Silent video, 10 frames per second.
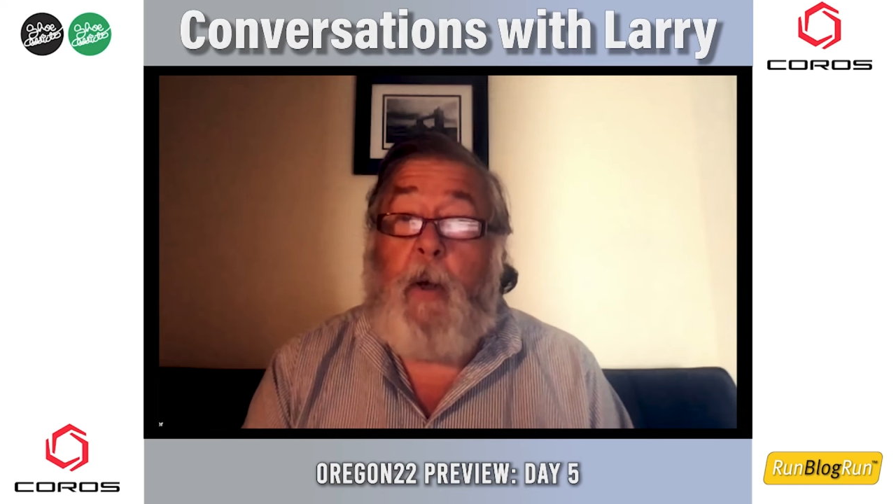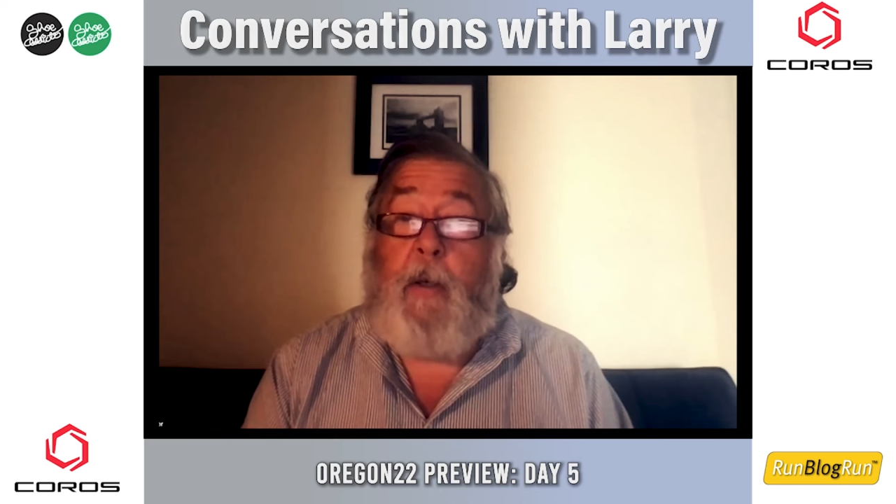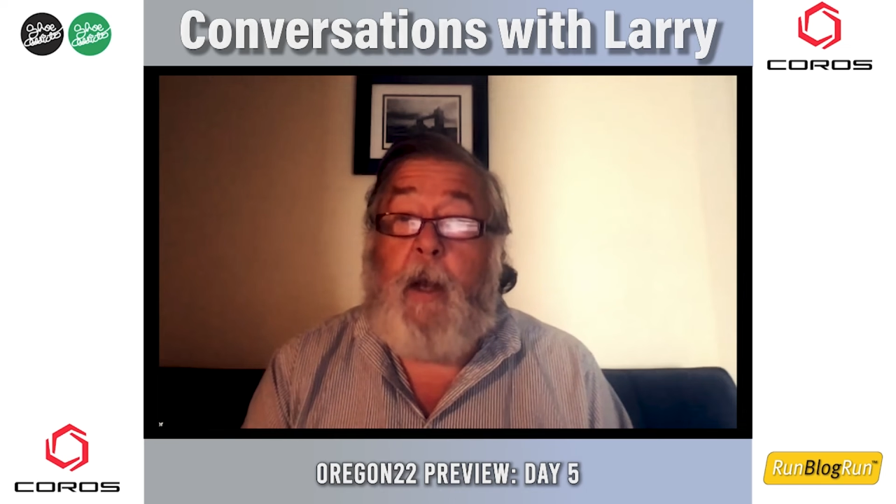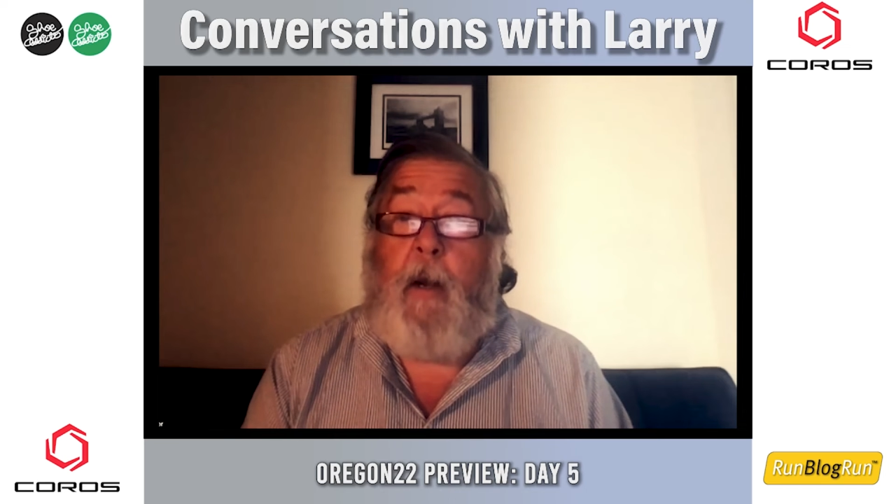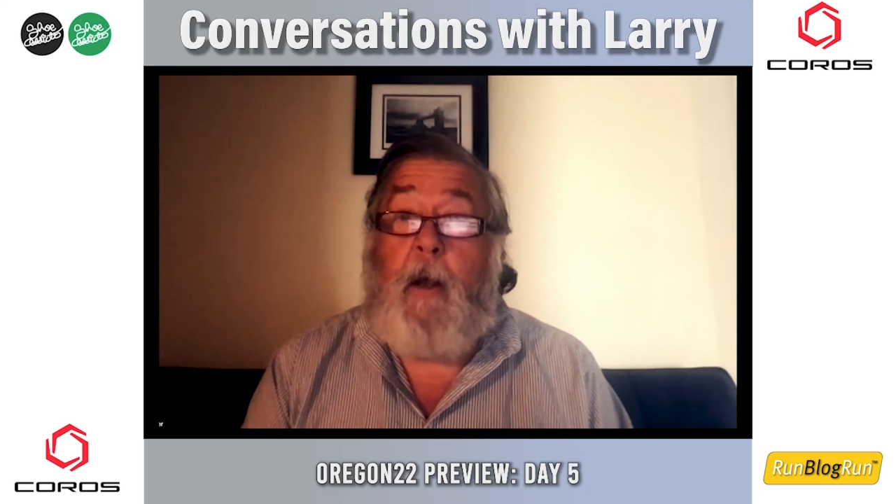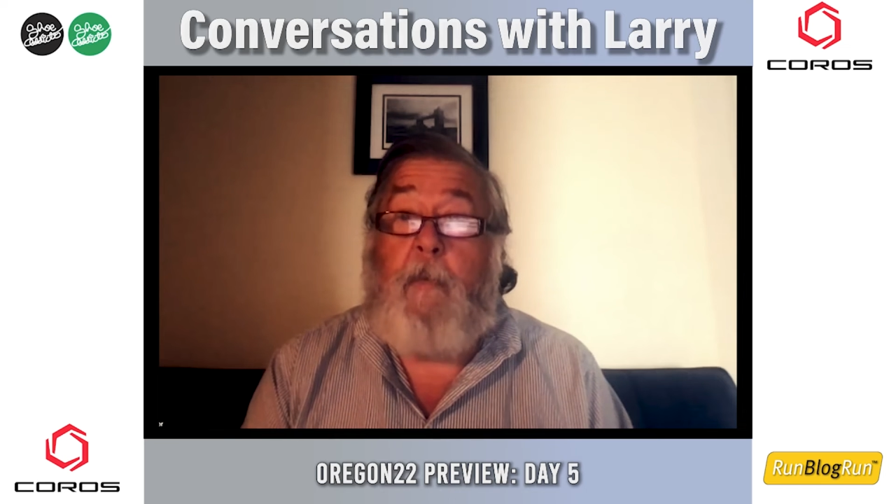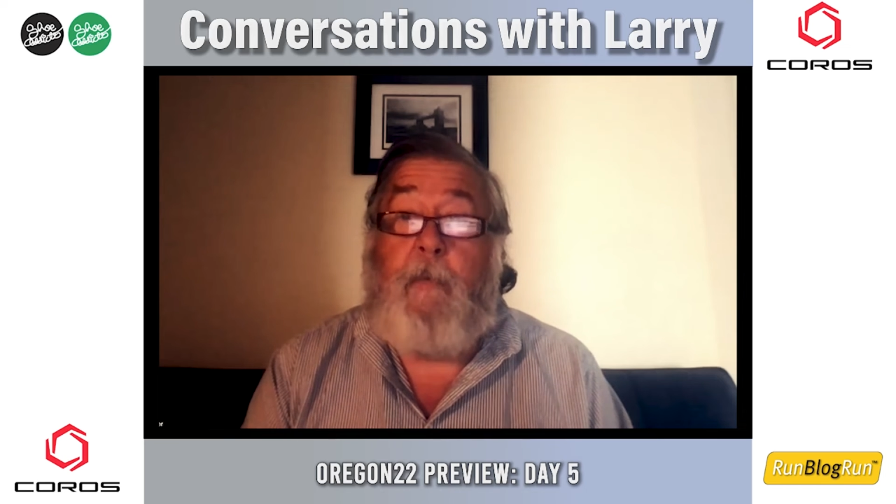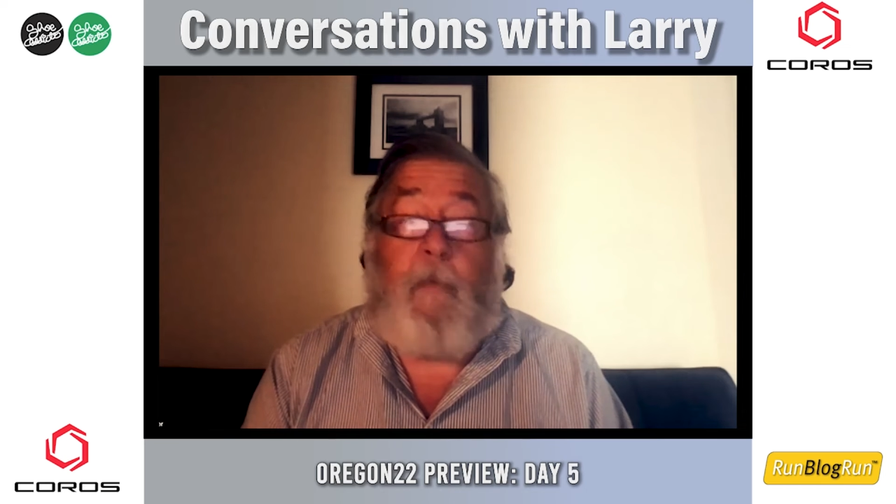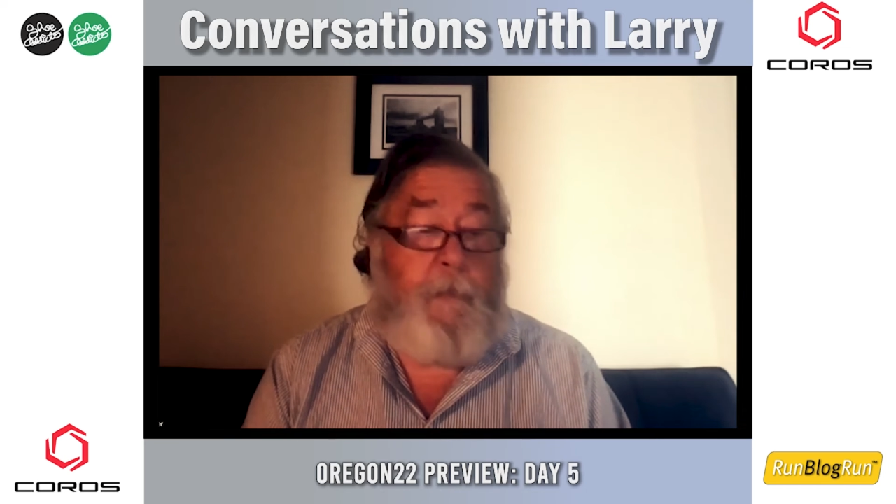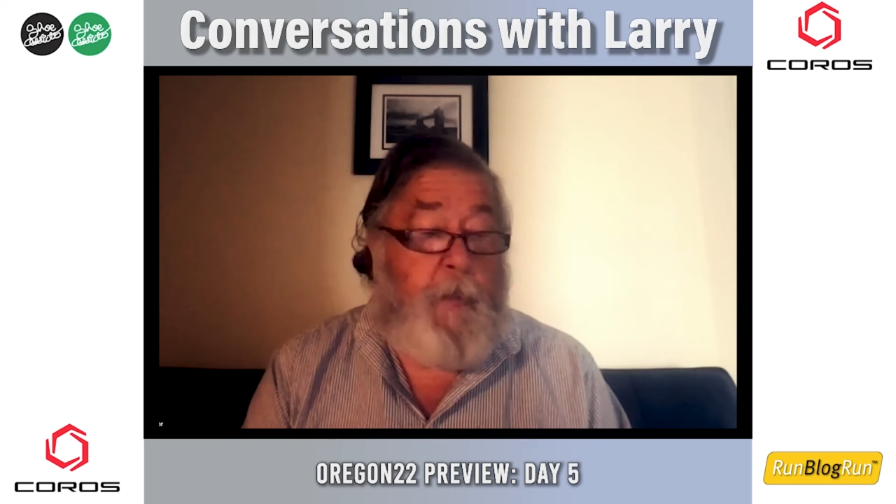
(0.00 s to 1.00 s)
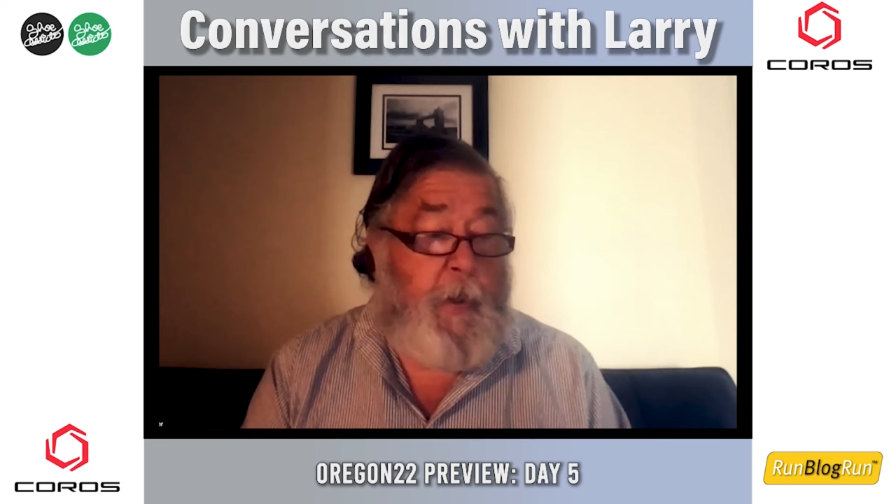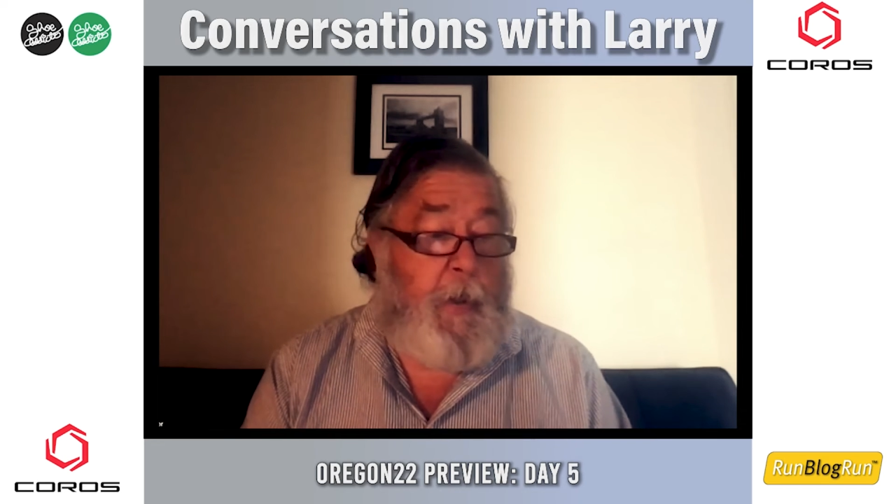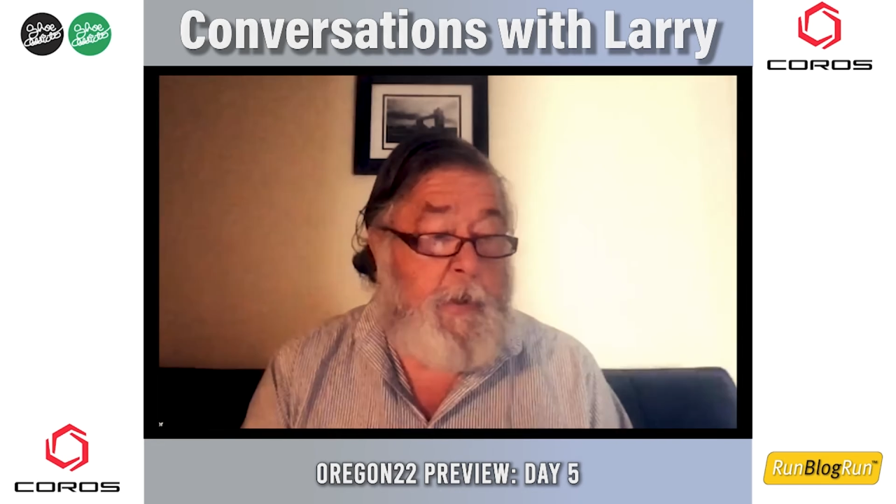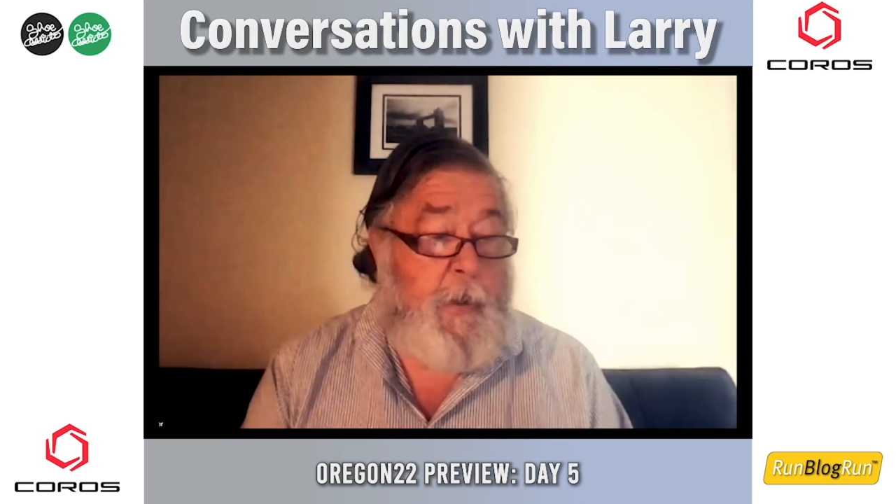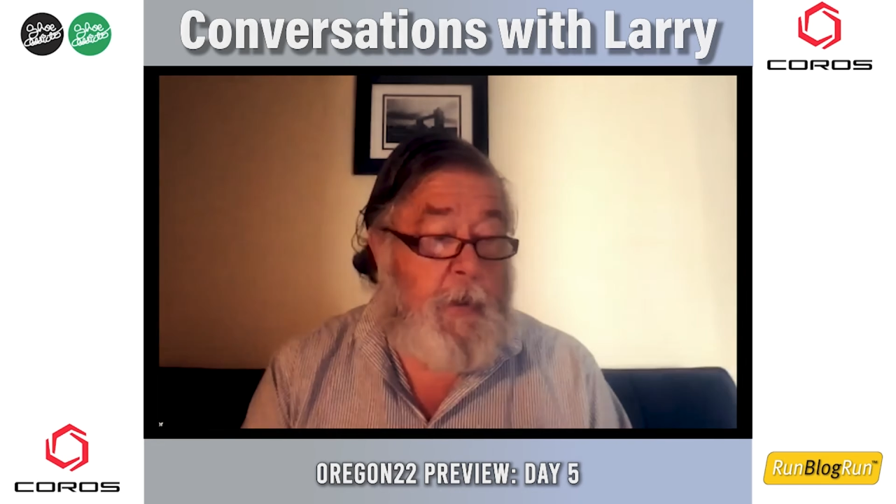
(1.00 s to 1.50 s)
What kind of level of
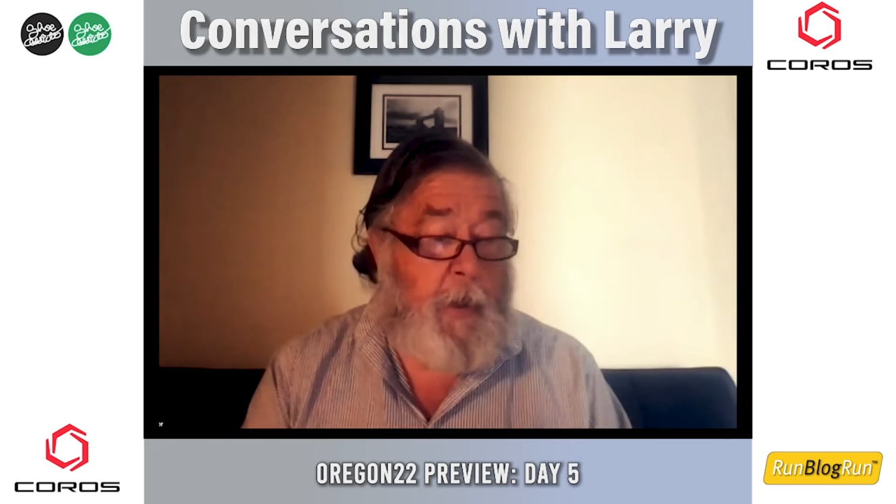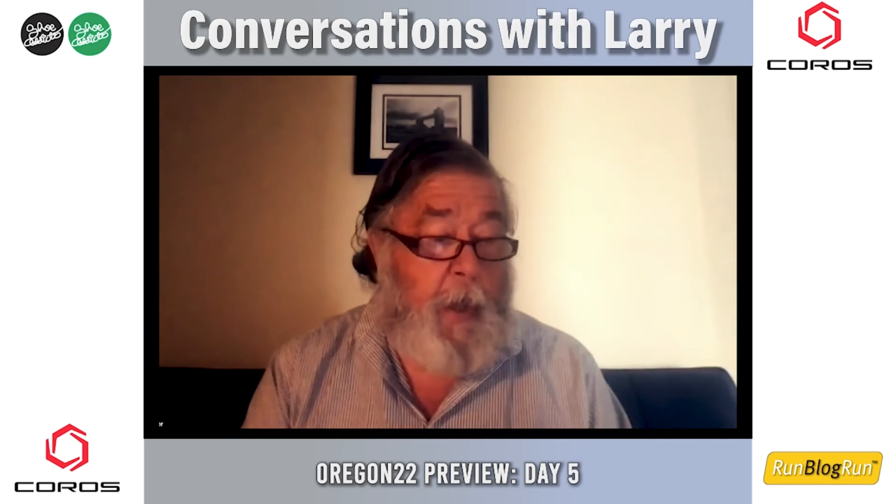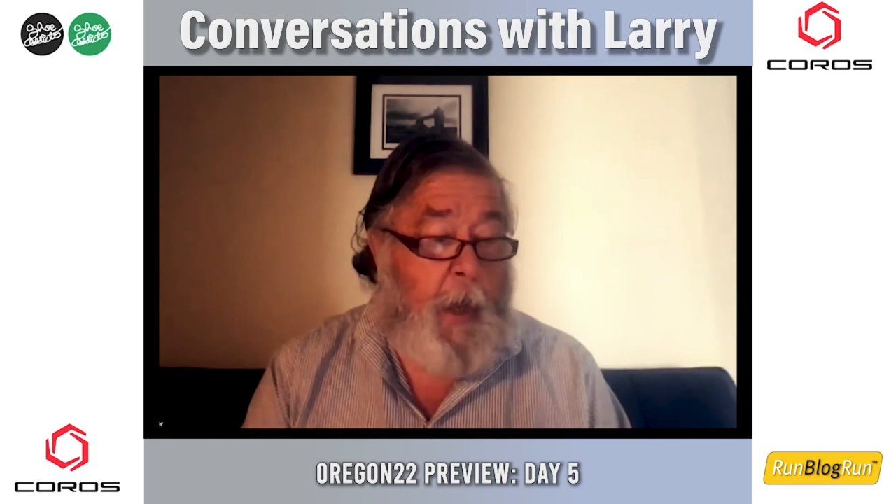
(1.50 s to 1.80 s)
fitness is he